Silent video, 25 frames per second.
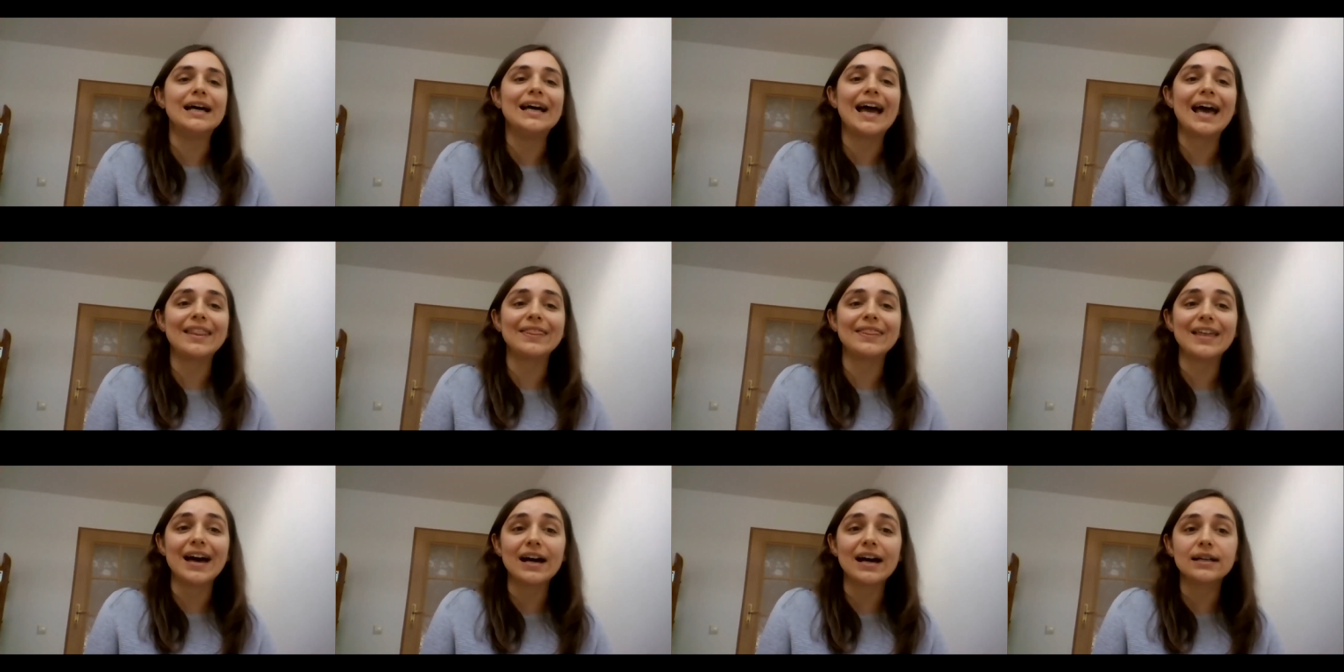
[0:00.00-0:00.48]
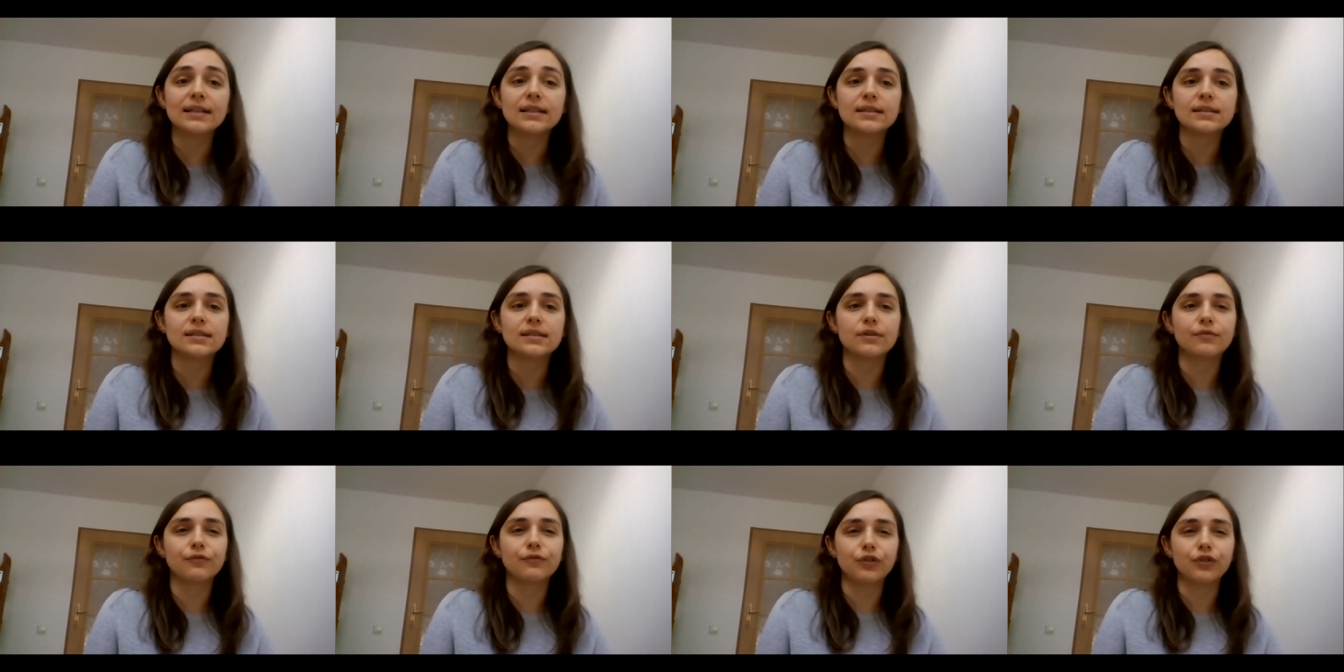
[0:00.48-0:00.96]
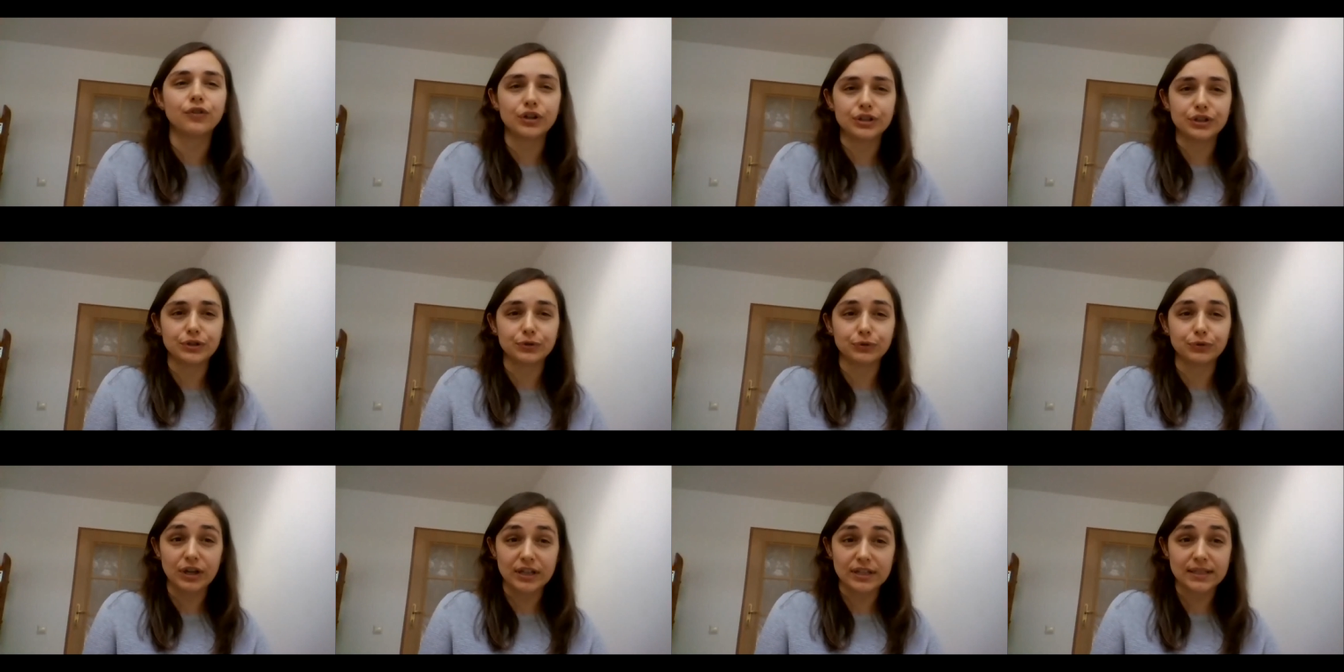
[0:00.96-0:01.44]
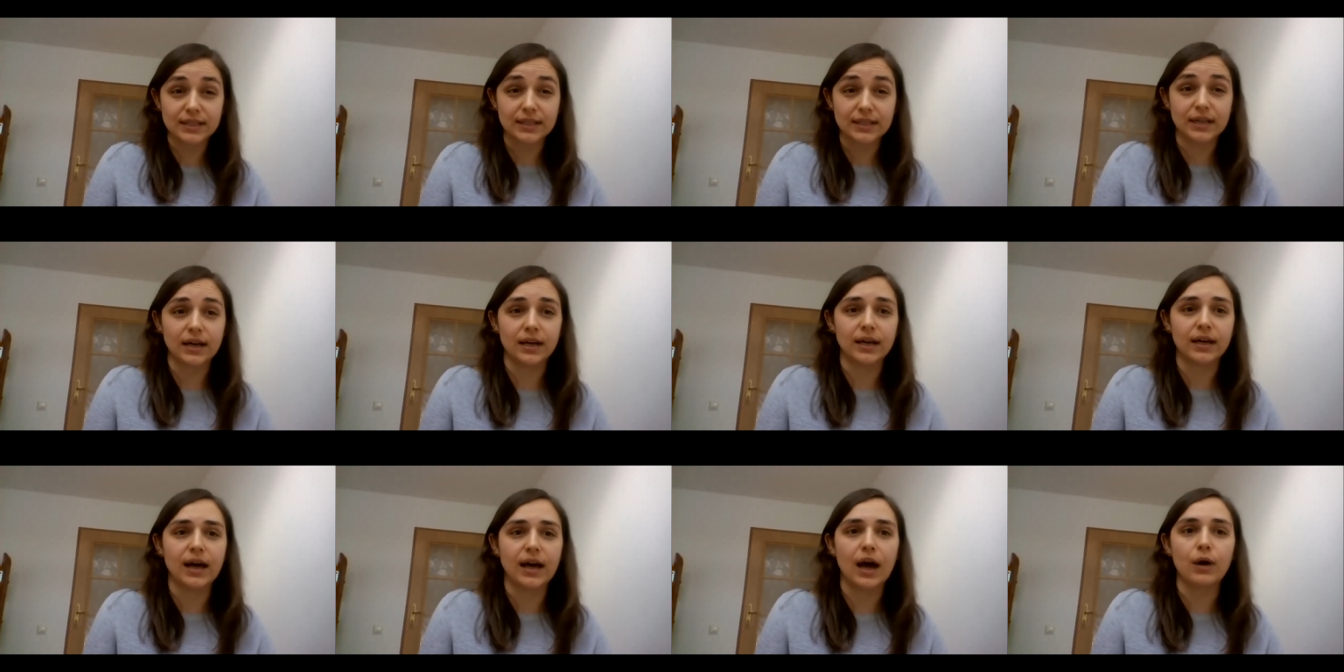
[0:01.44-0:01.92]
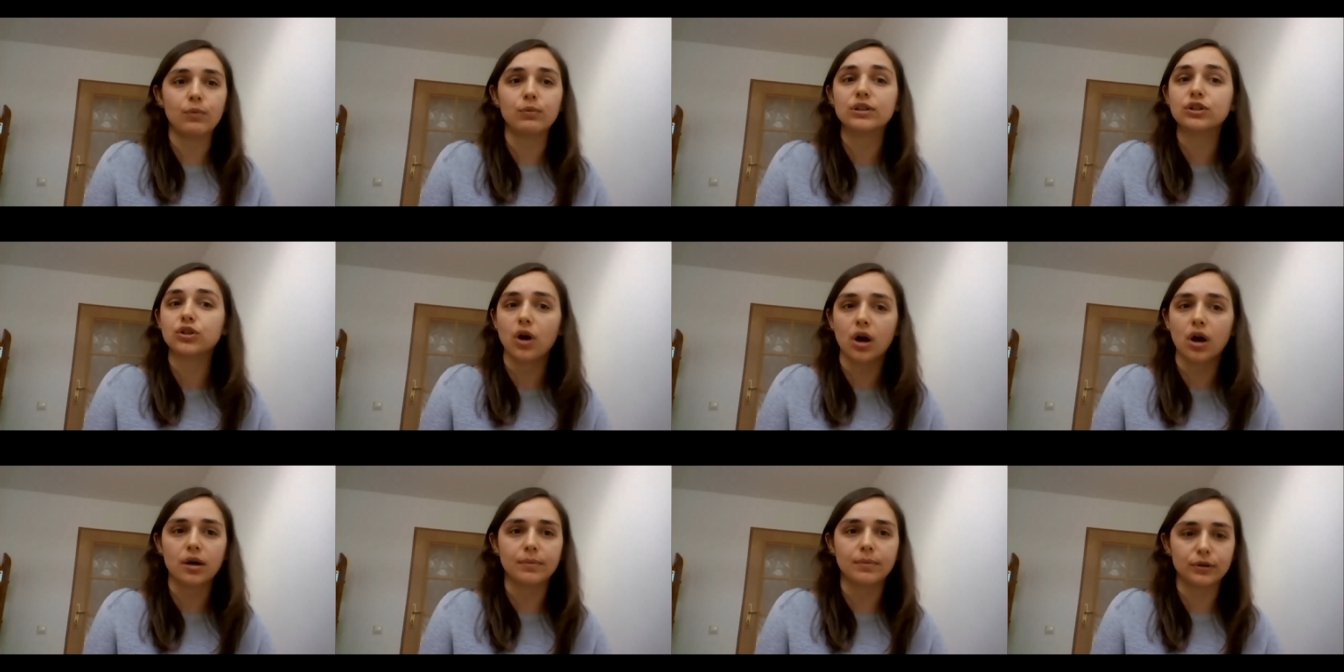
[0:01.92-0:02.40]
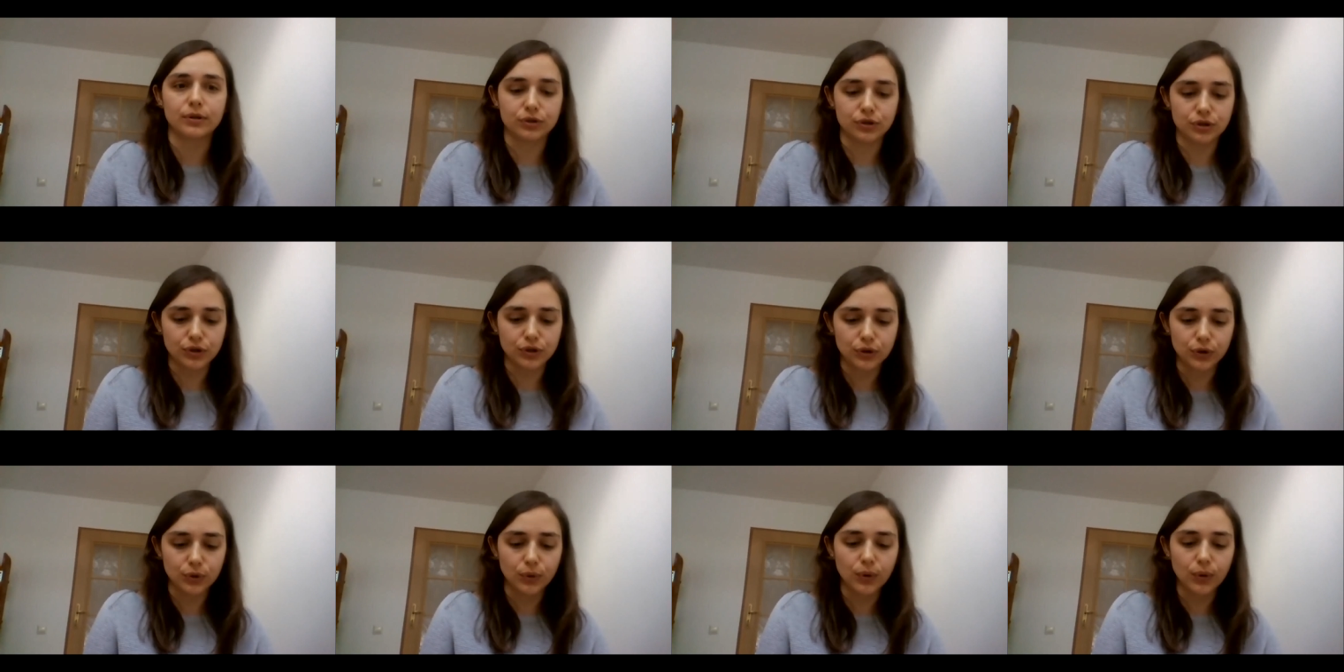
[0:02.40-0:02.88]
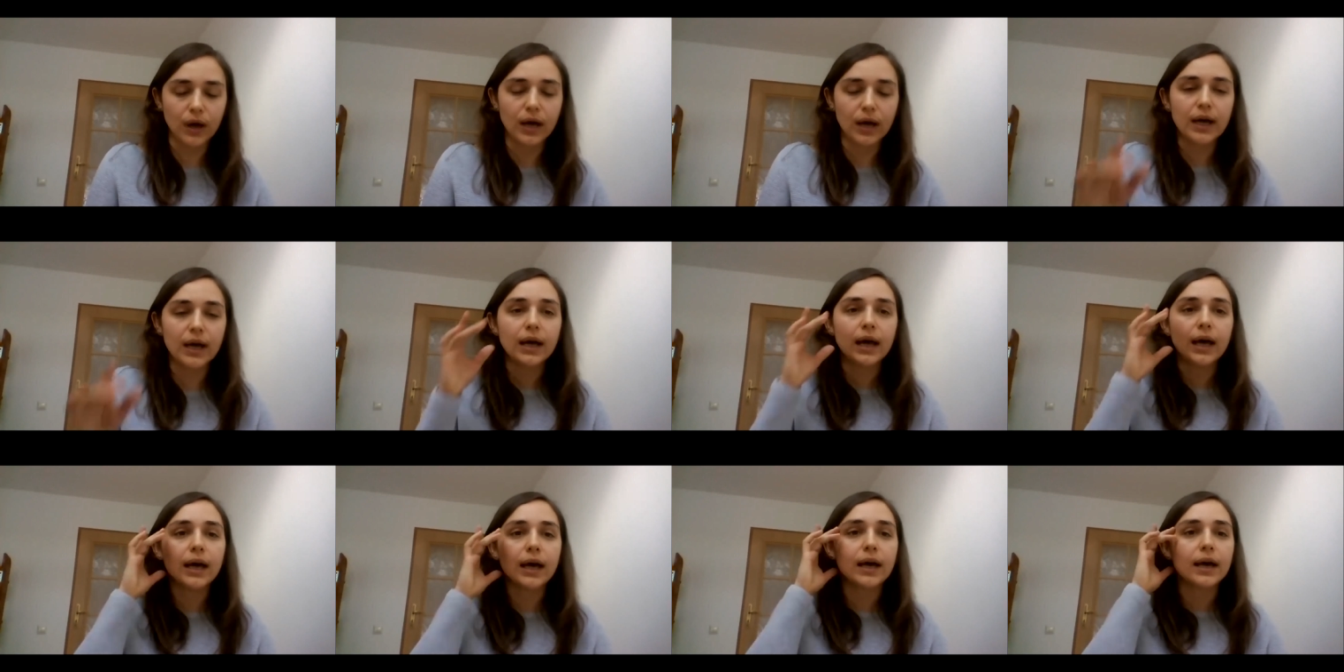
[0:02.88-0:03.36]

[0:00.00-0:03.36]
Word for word: And that is the first risk uh, I will talk about too uh,